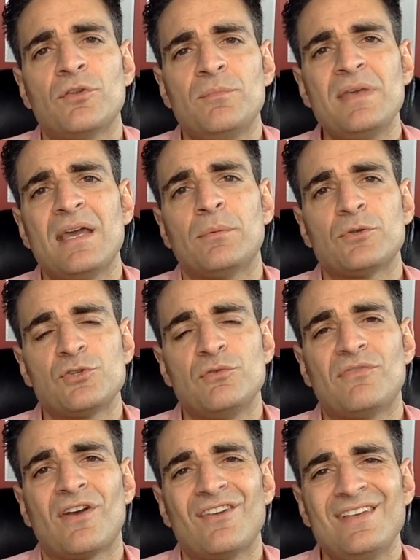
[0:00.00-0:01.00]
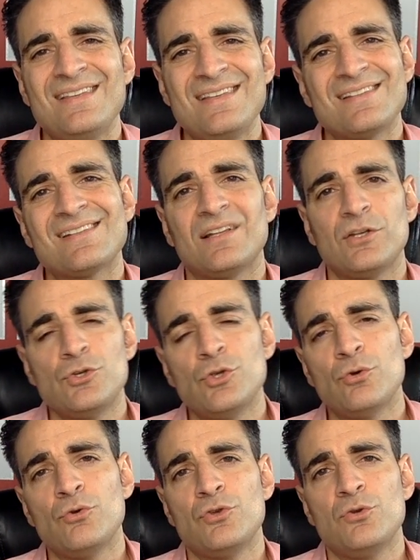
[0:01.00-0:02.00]
to be able to very easily
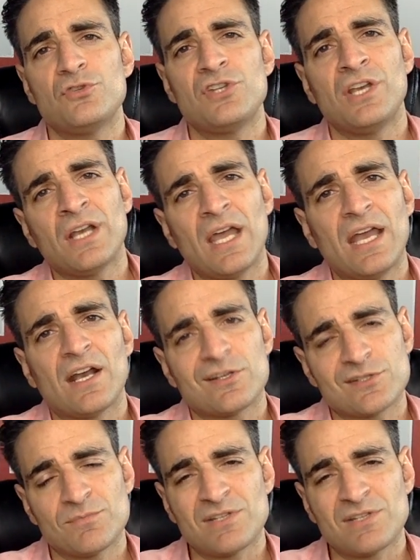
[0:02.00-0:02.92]
do using a custom